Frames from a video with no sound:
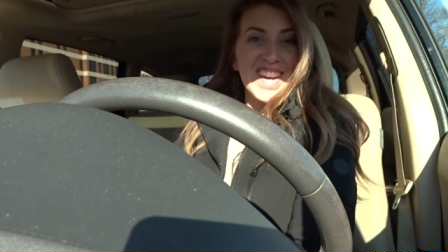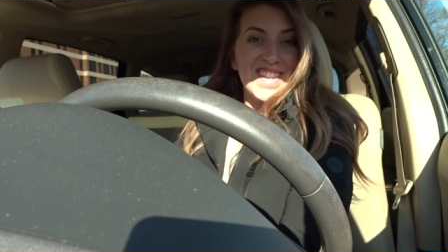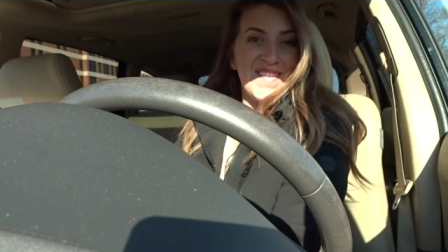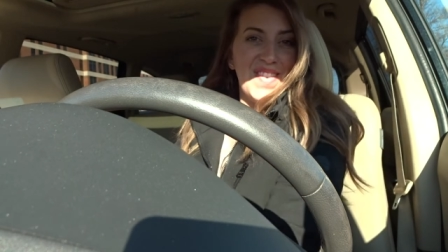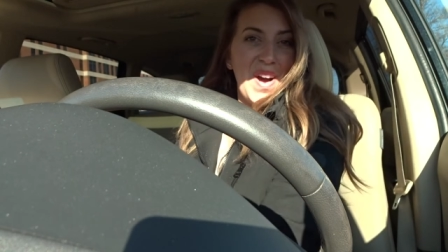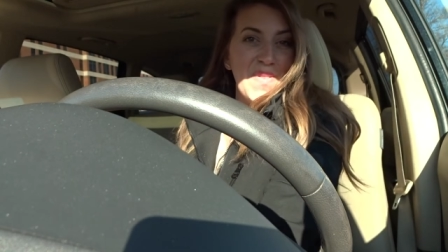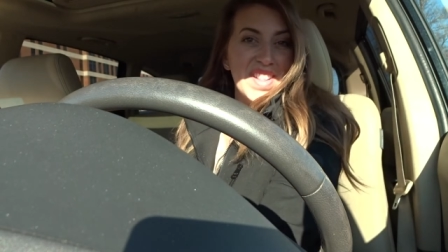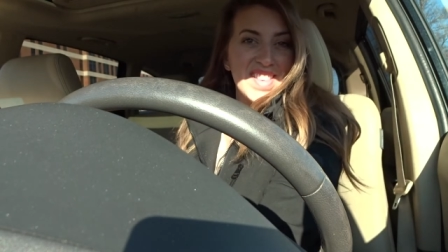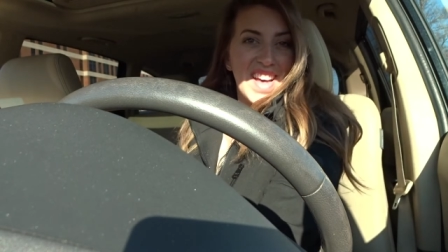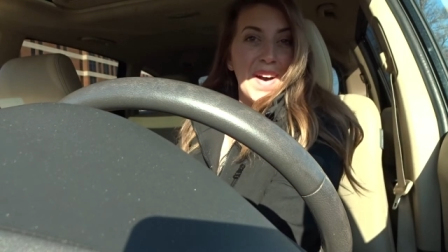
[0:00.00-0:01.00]
because you know
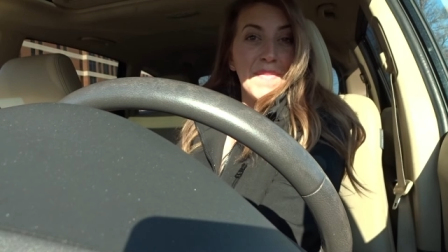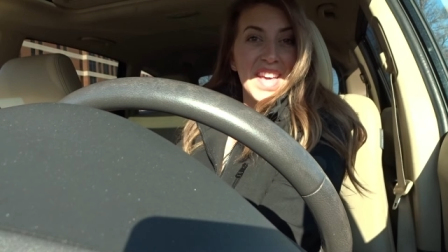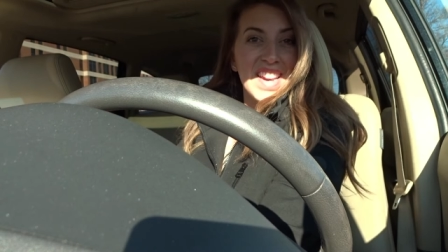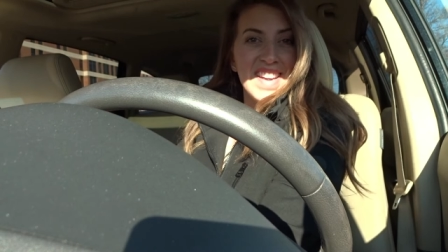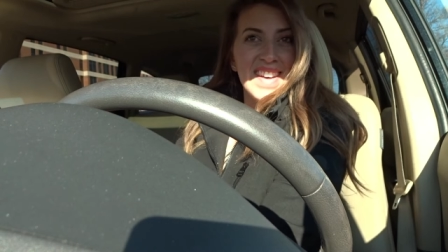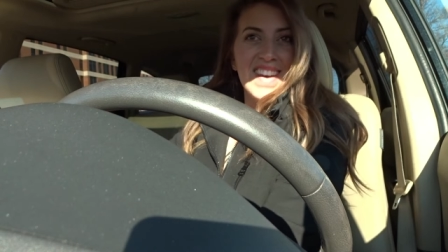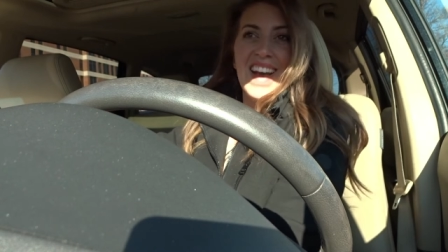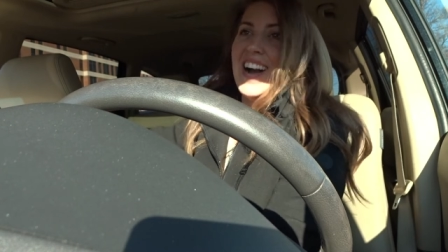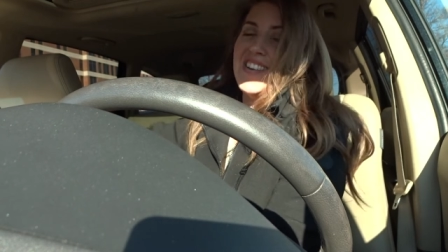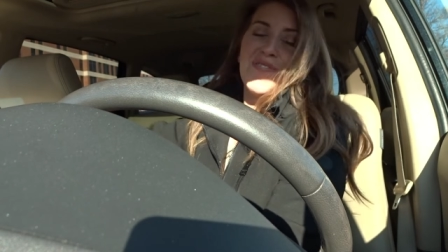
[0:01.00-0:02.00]
it's coming
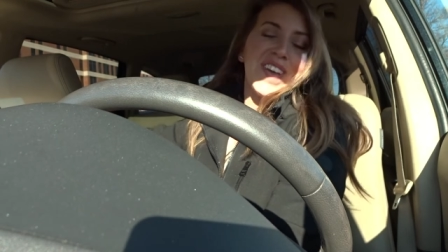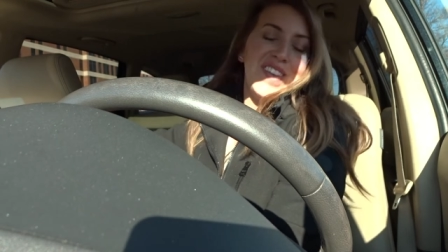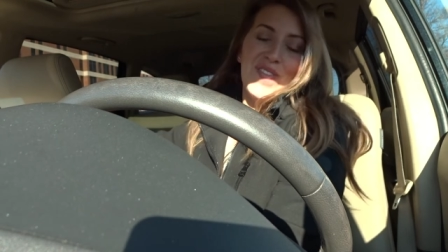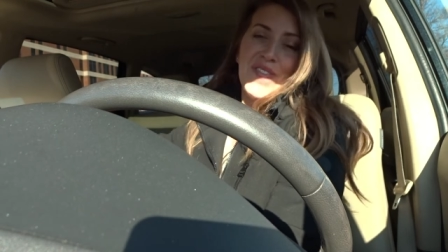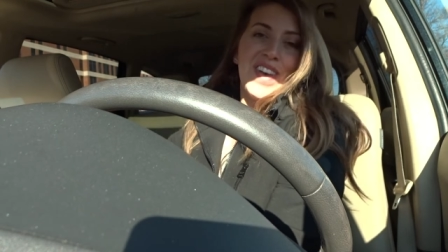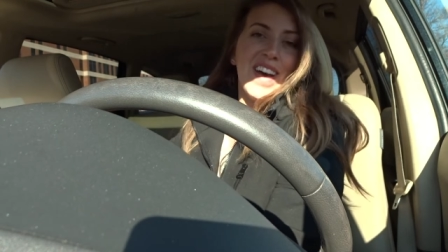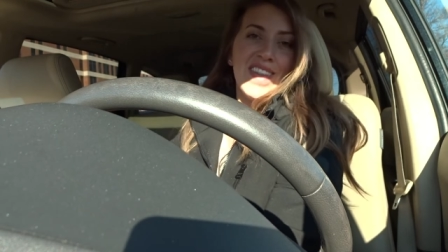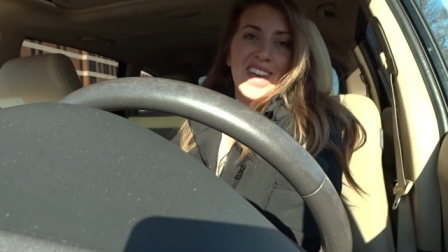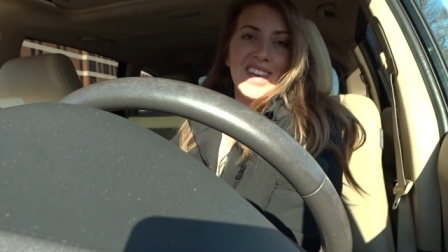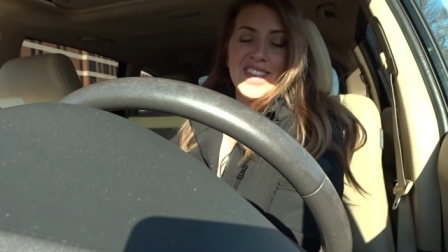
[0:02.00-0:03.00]
and you can do
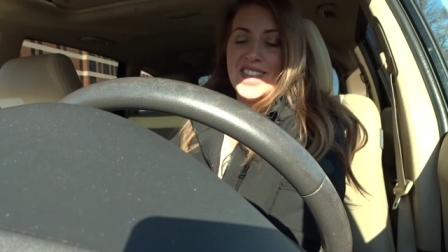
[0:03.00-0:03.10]
nothing to